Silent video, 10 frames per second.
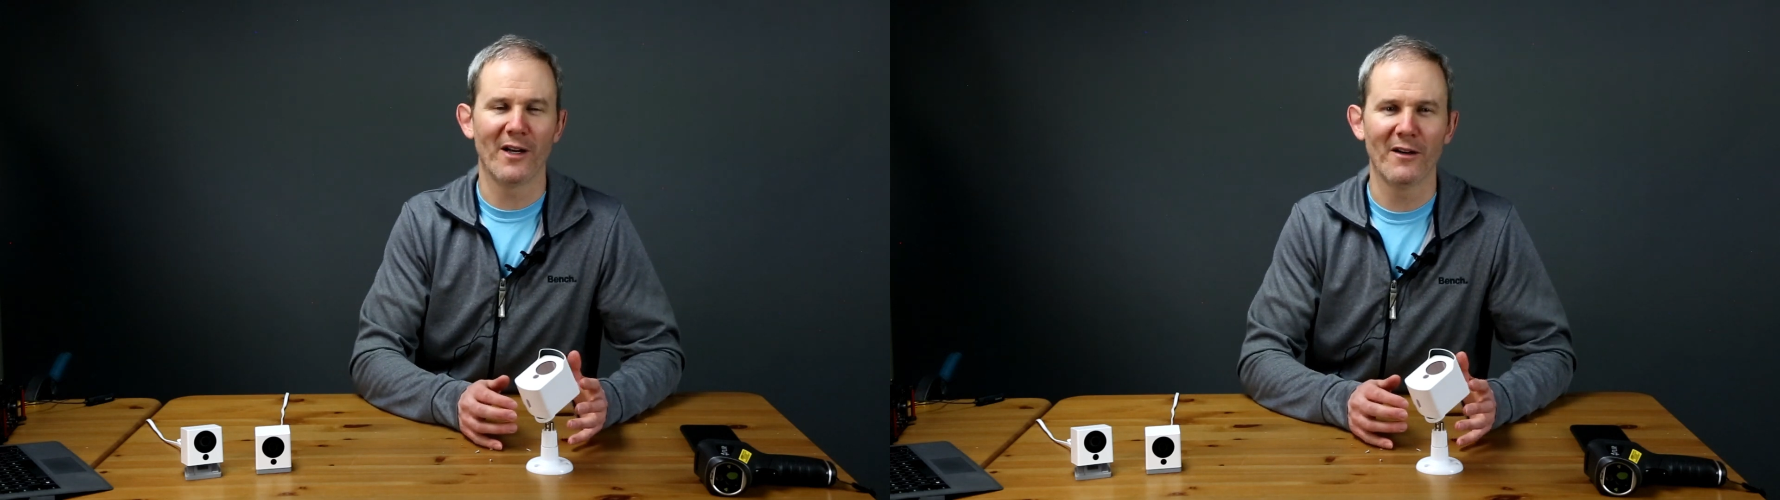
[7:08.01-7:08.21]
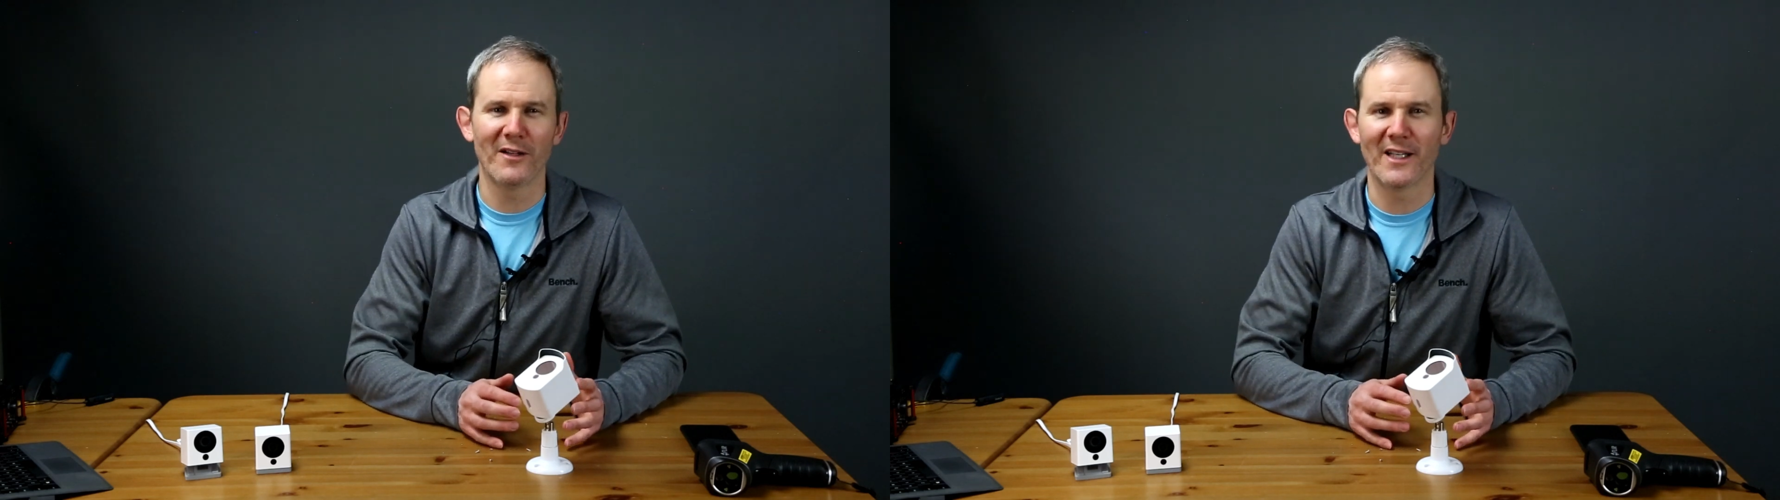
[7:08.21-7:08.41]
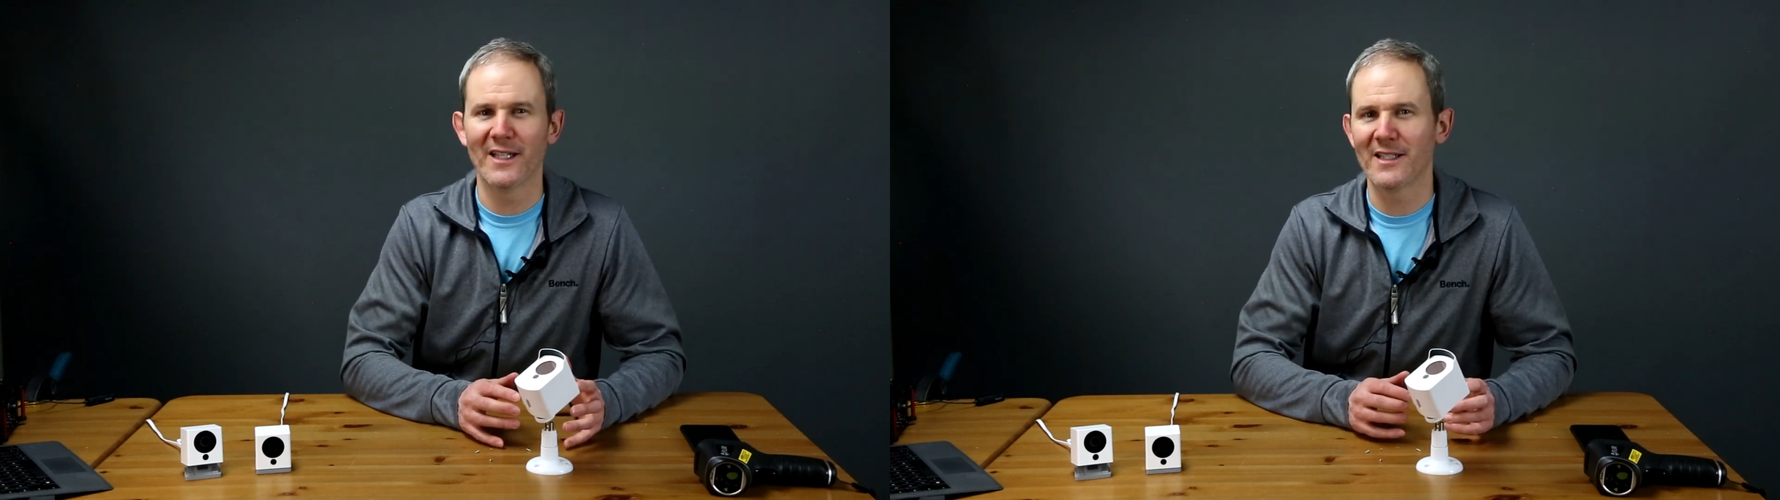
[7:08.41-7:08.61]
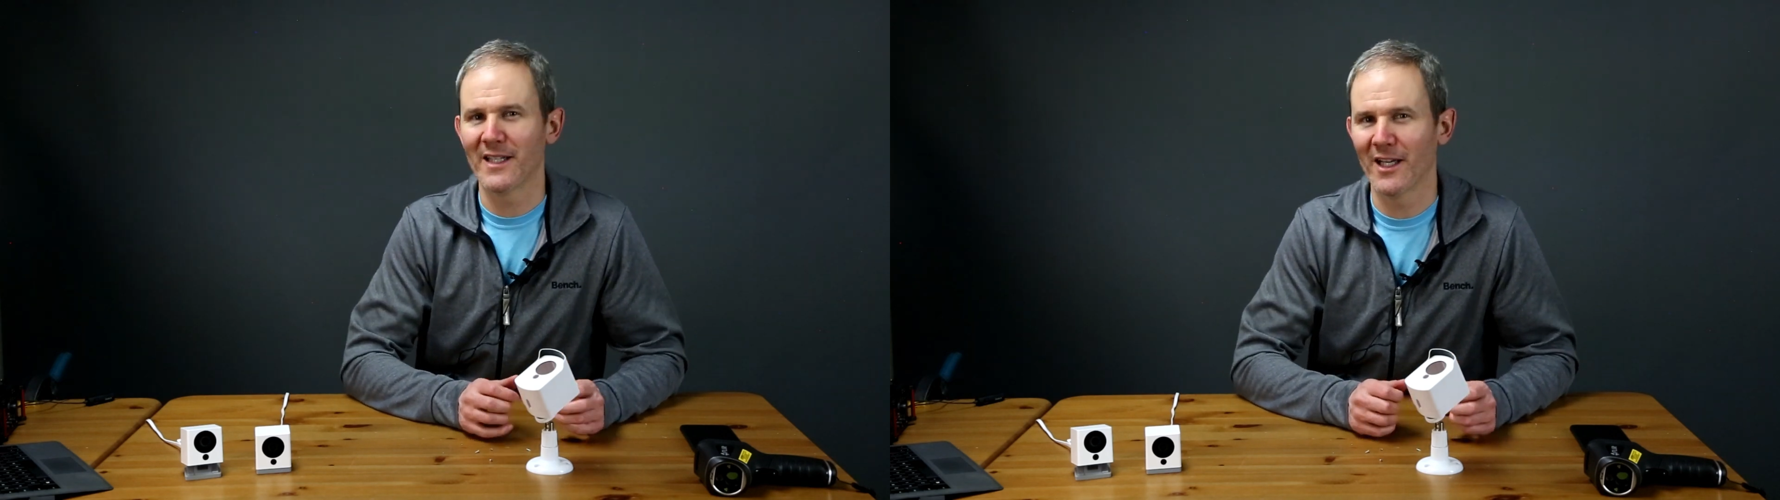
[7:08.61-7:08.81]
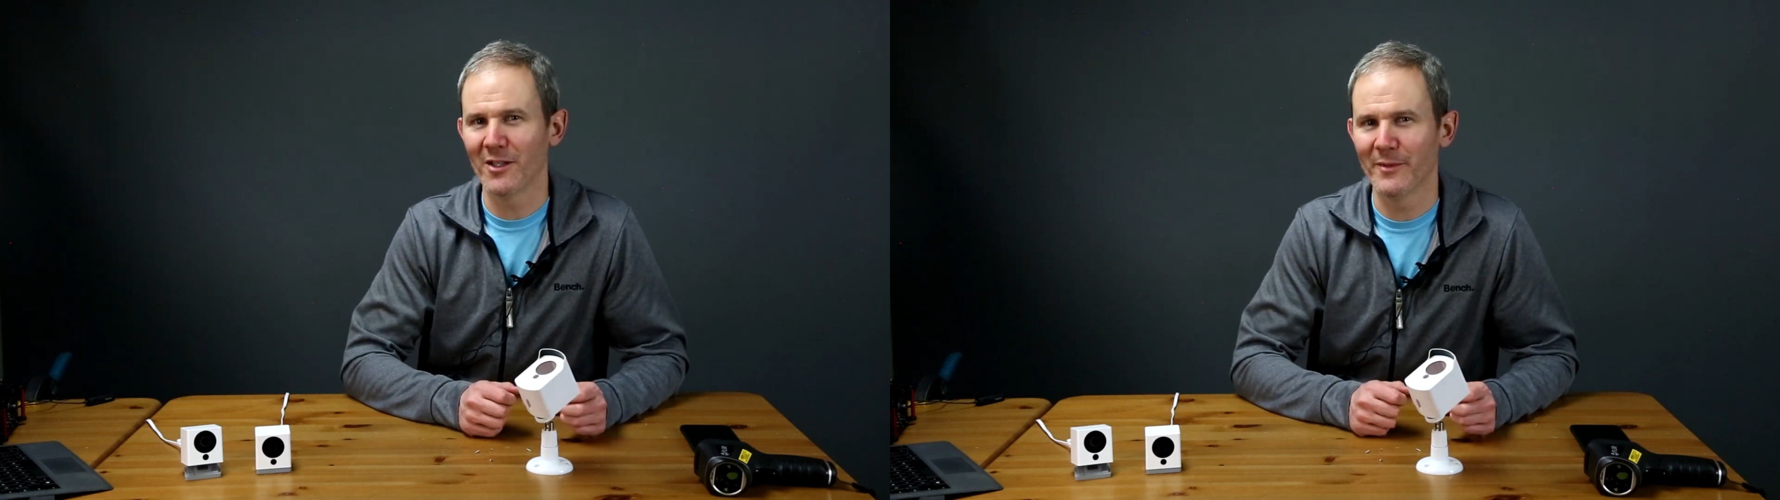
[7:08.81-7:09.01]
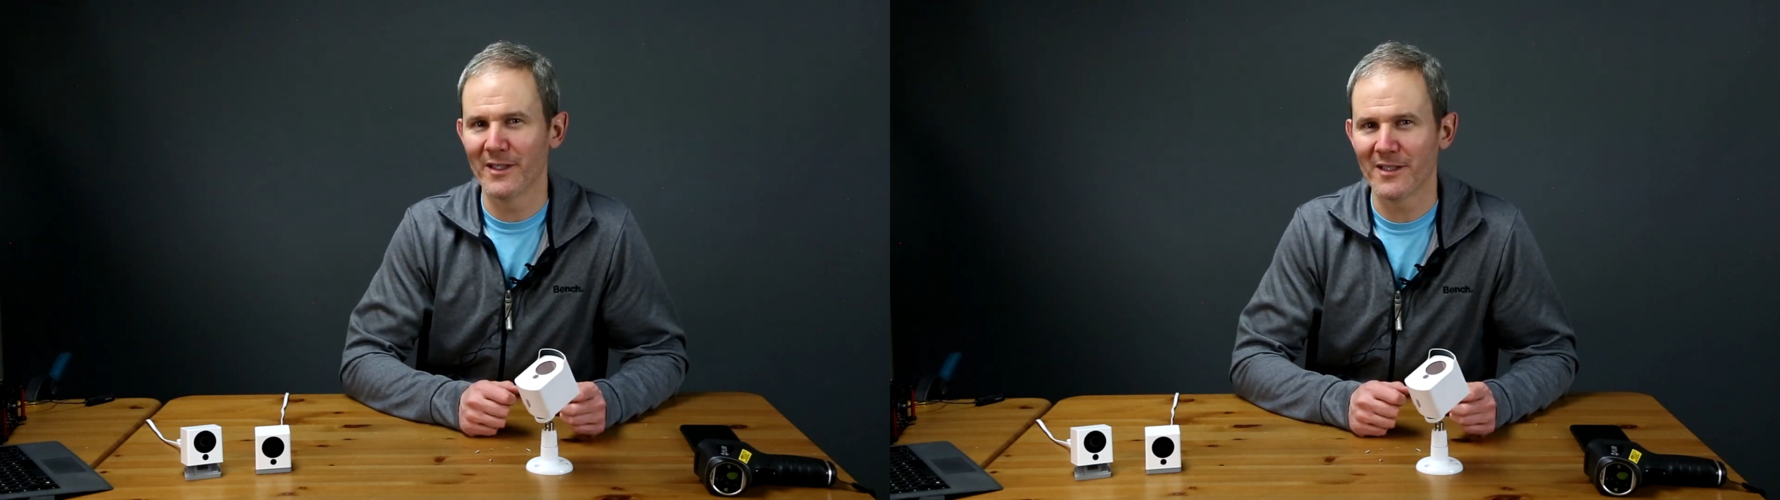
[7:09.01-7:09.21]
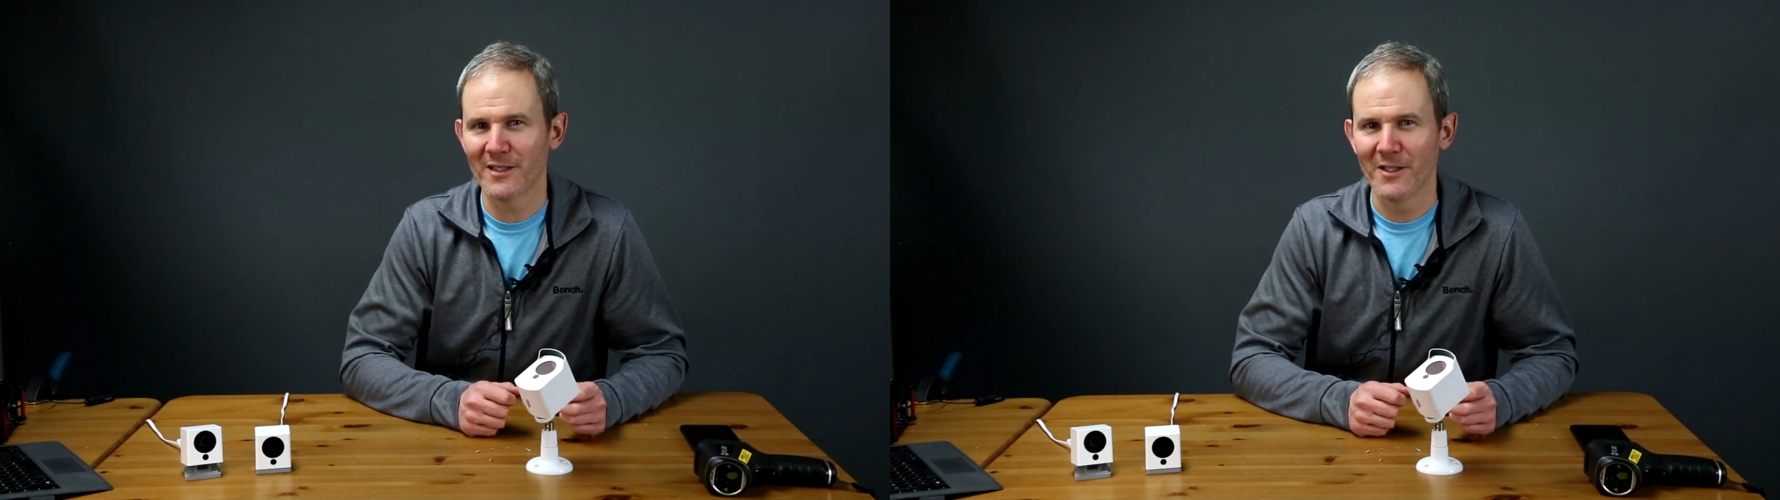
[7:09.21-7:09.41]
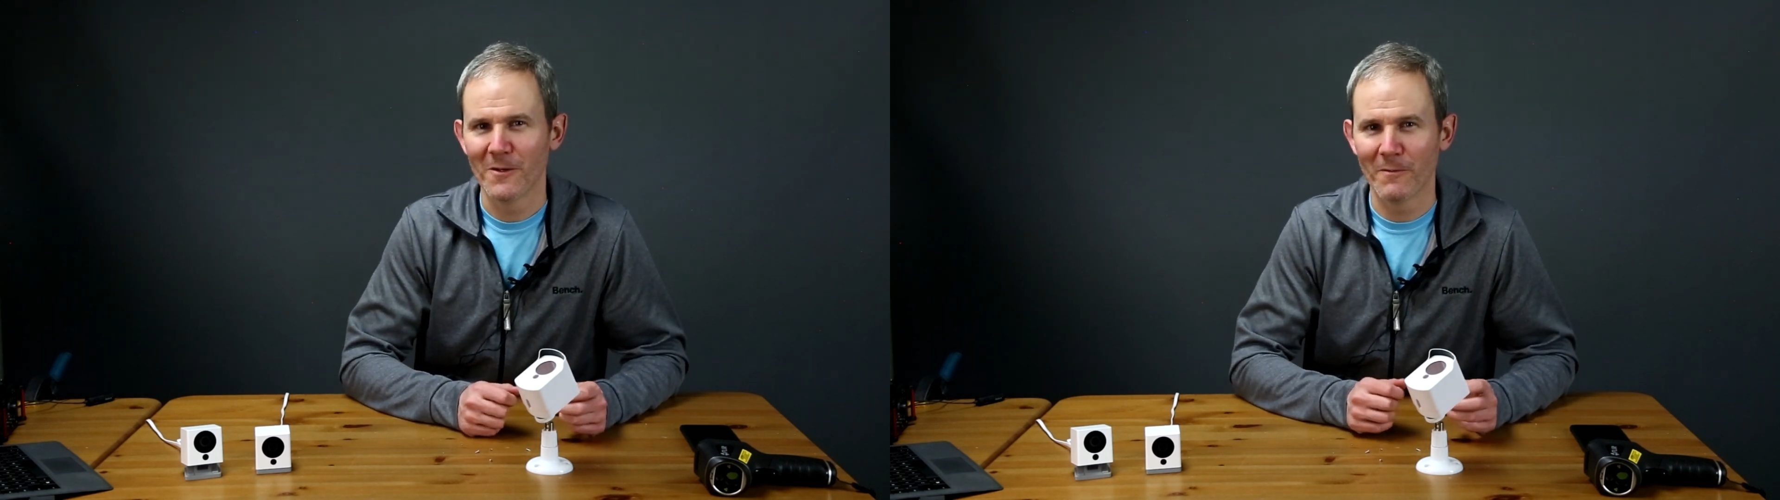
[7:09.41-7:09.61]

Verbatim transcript: guard against the elements.